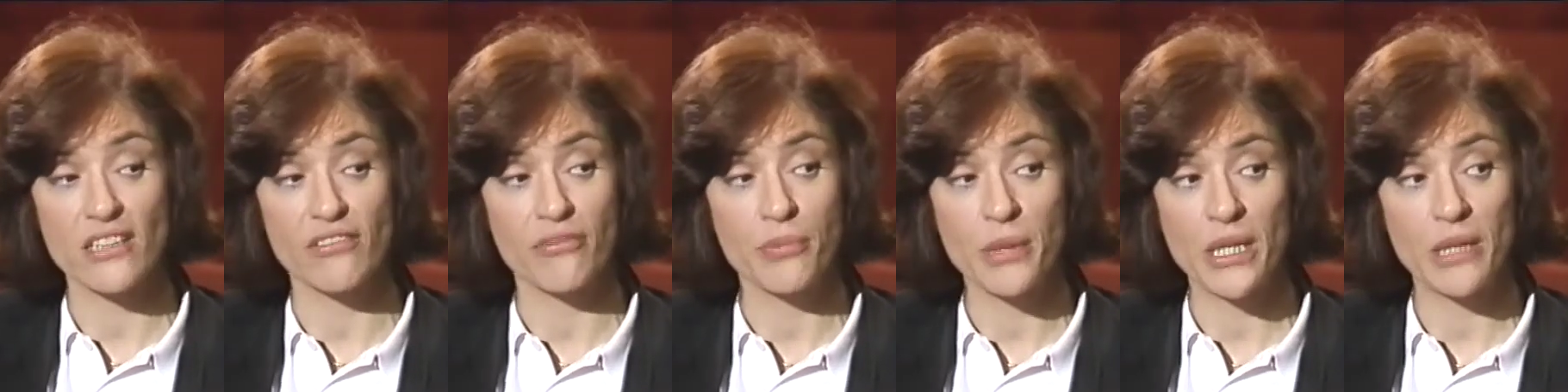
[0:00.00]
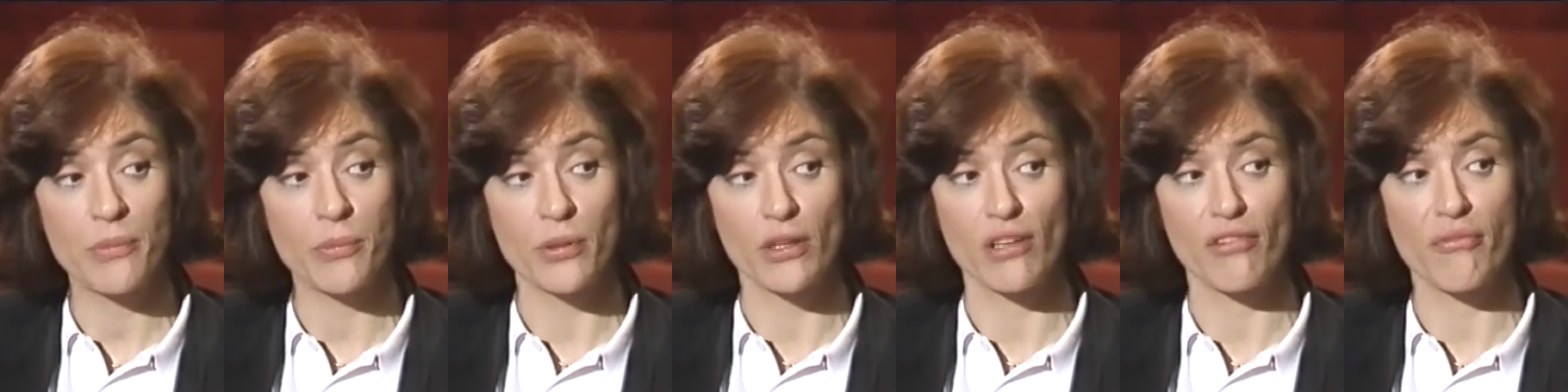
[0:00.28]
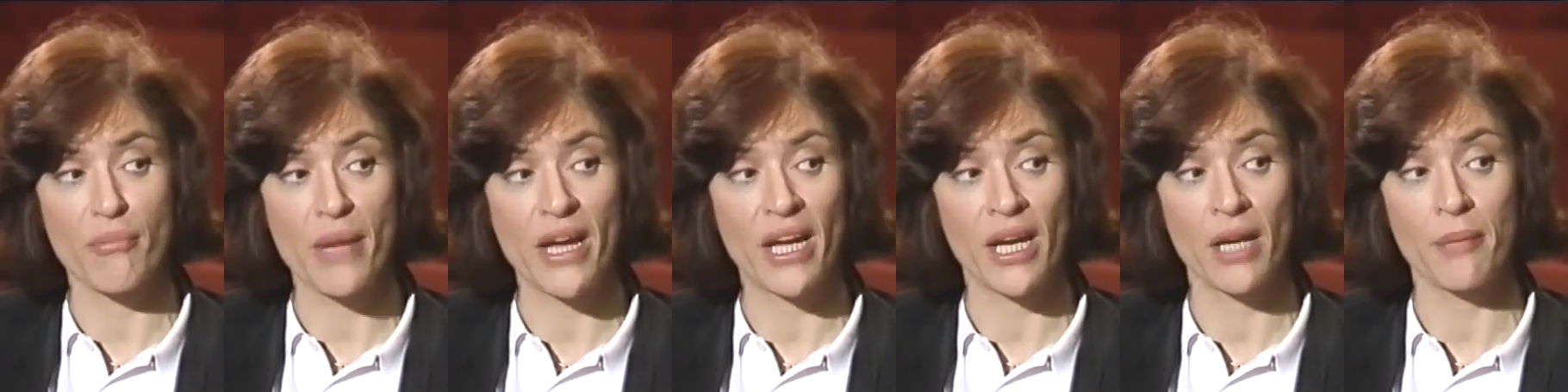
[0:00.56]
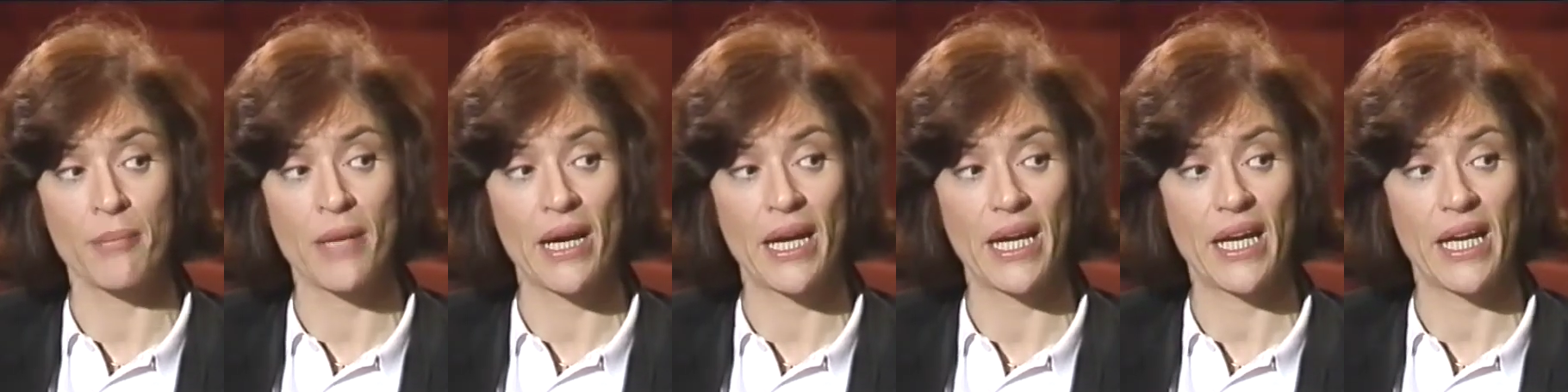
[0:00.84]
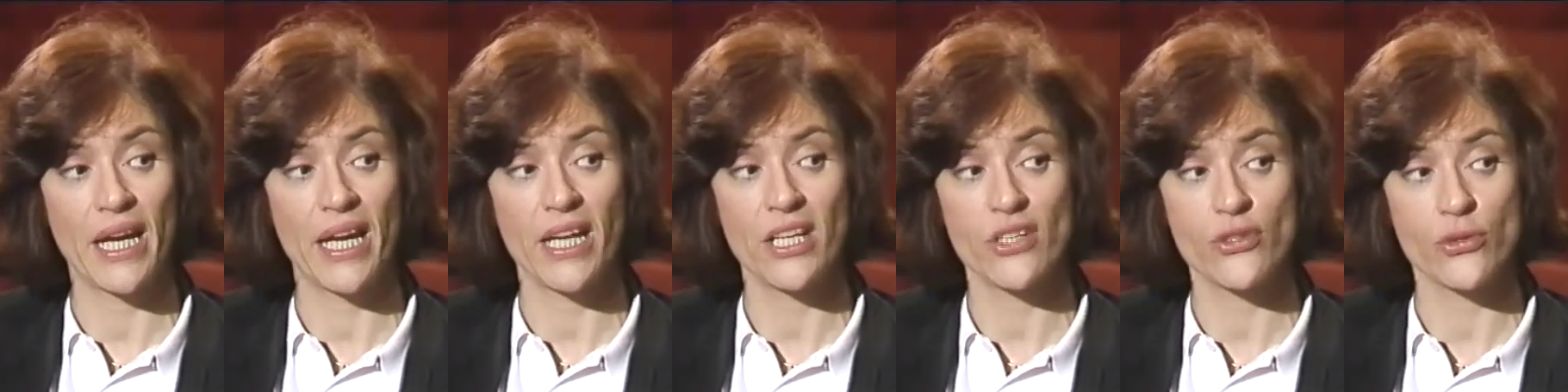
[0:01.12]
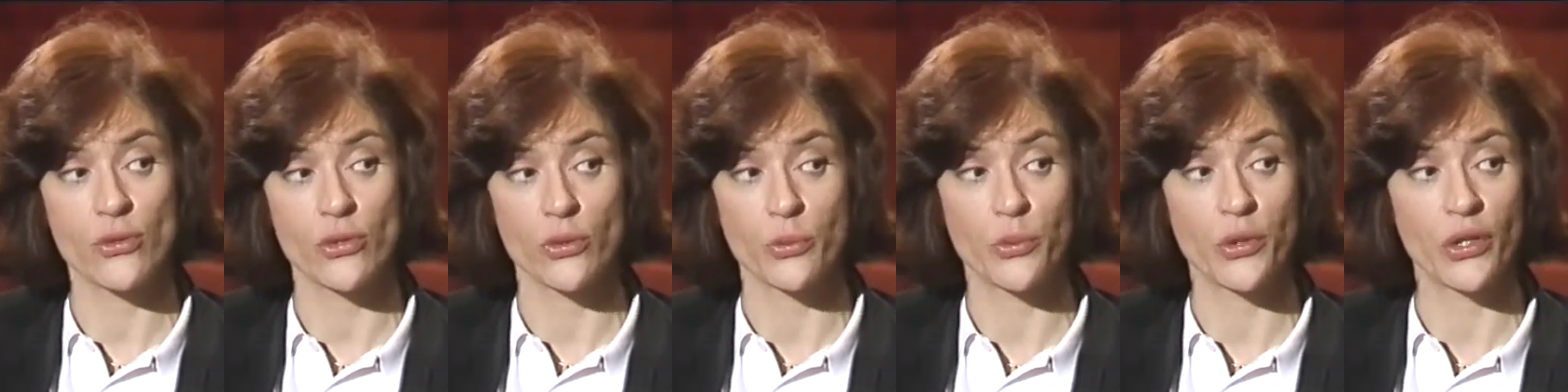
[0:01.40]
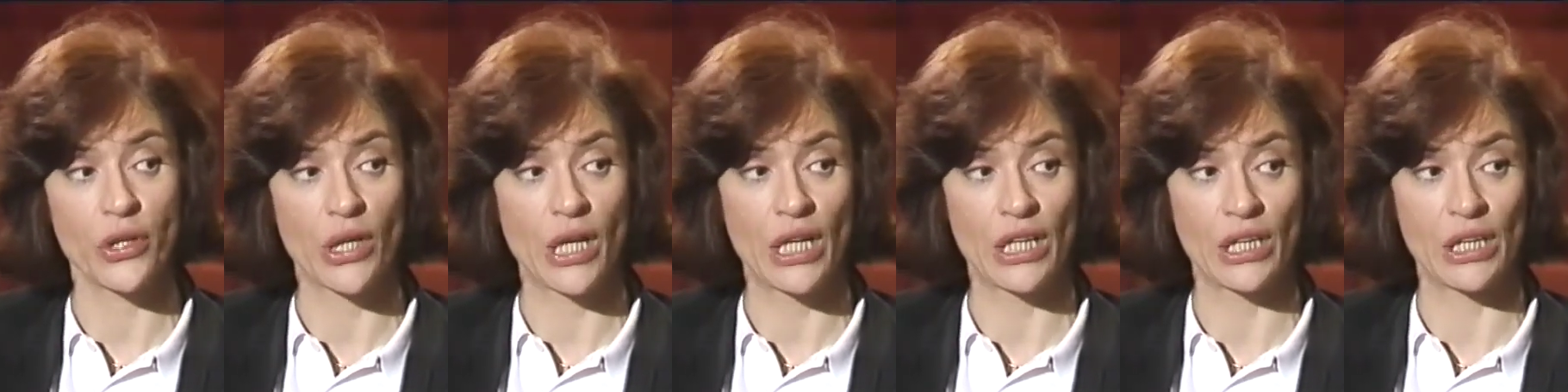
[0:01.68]
of people in my age group
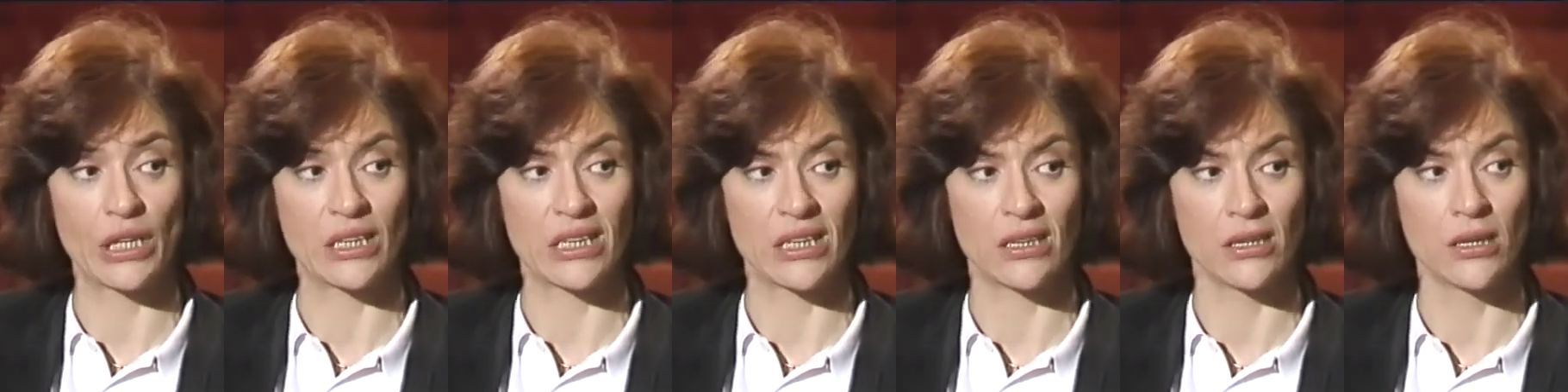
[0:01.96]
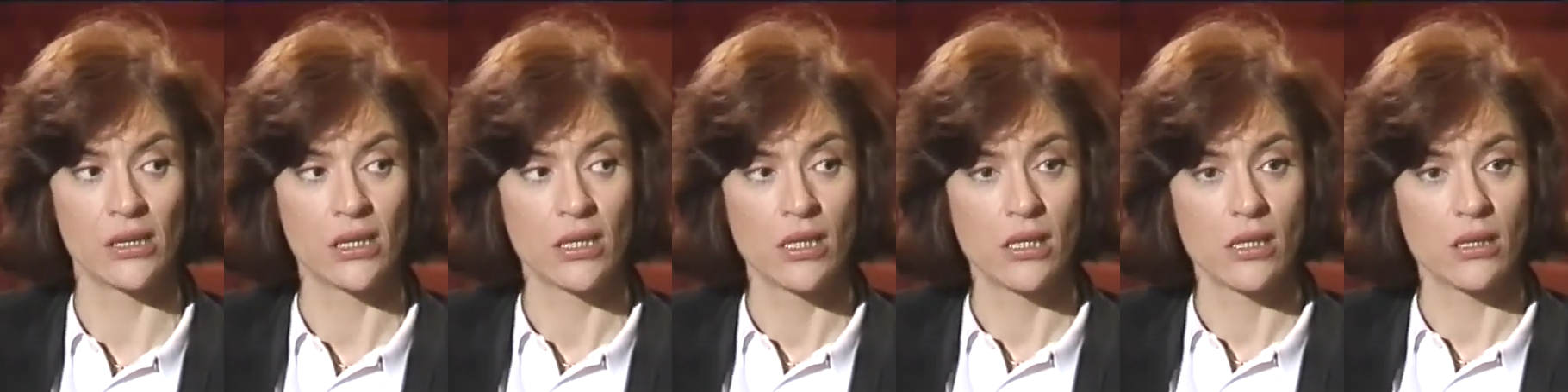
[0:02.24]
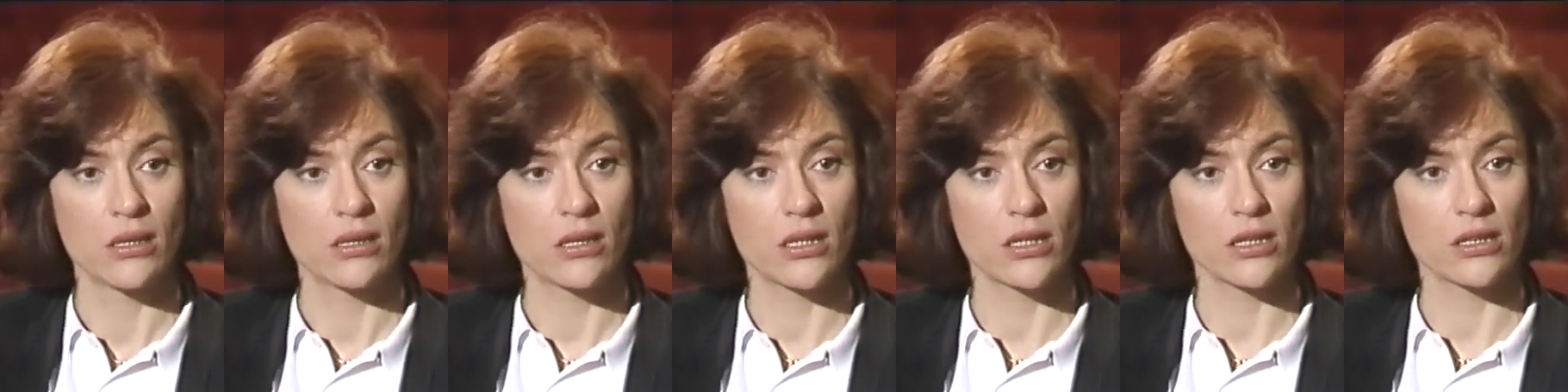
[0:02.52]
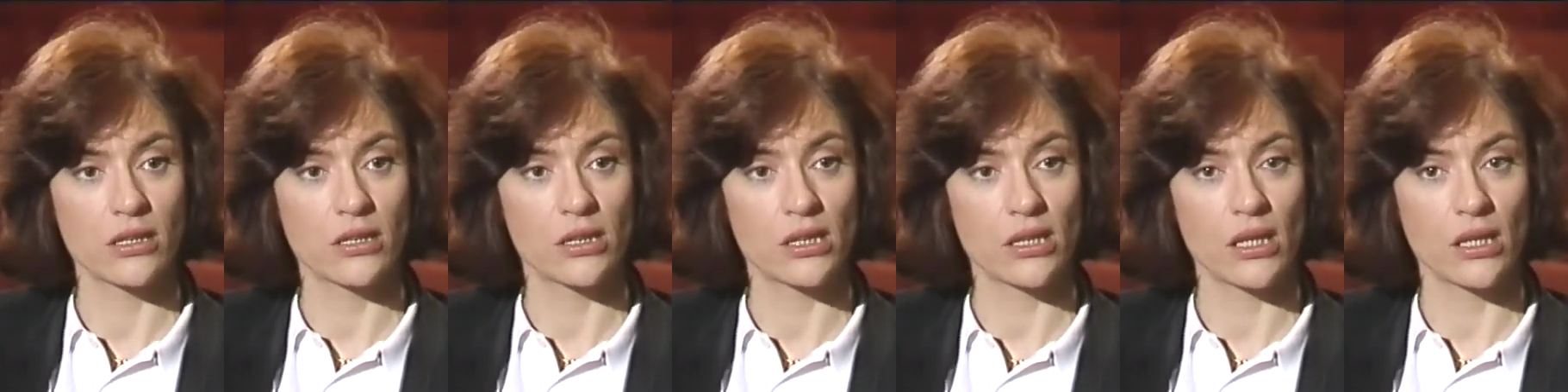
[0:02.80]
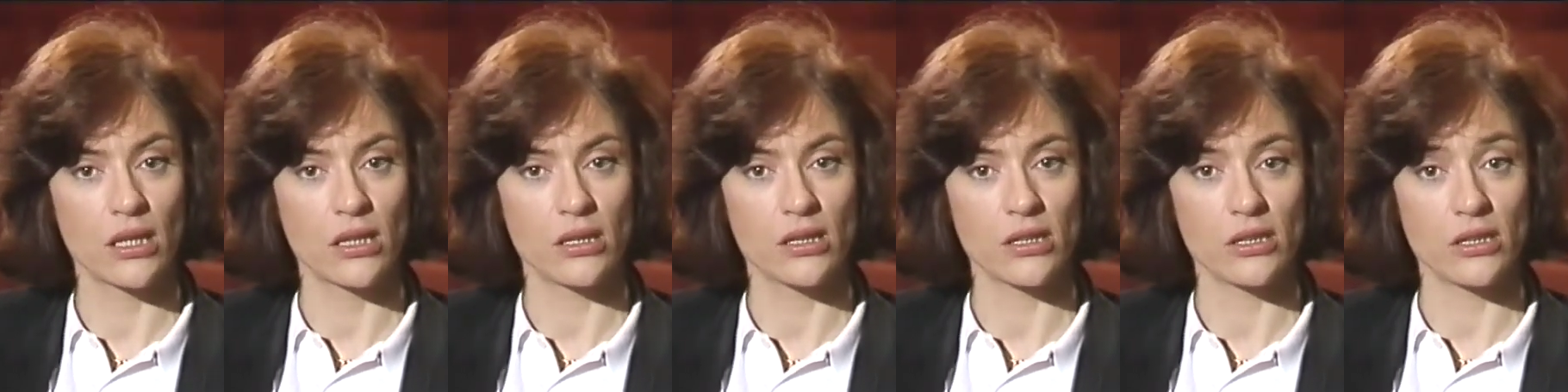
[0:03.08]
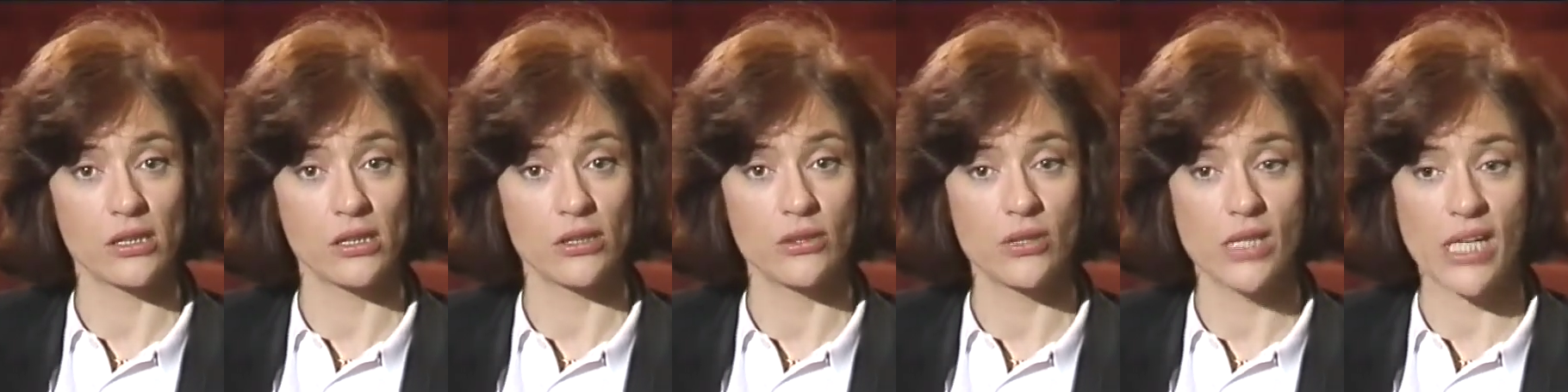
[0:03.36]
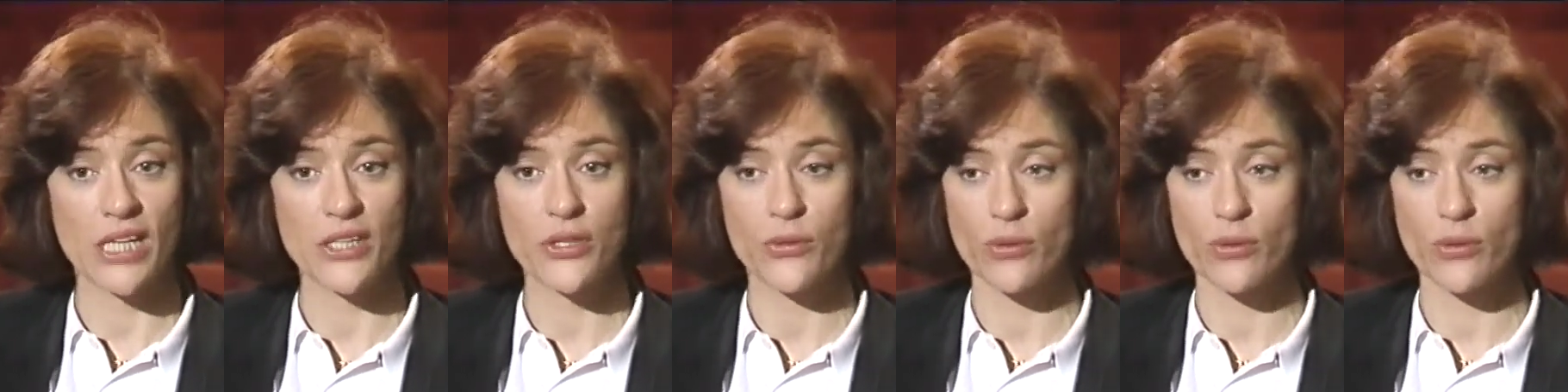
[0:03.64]
and younger, that you get to